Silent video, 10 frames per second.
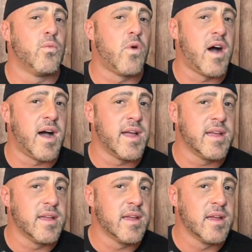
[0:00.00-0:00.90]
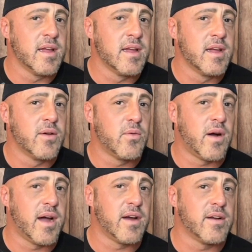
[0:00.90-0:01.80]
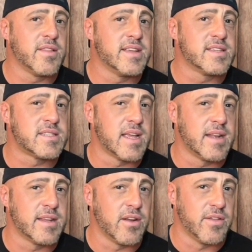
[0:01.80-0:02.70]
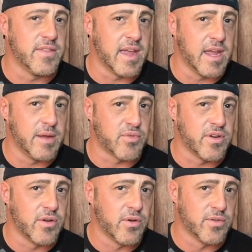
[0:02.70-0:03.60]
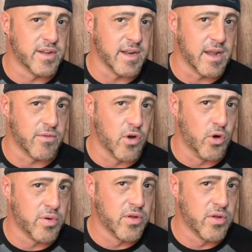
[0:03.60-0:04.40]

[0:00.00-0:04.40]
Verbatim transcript: why, why are they standing on the apron holding a rope?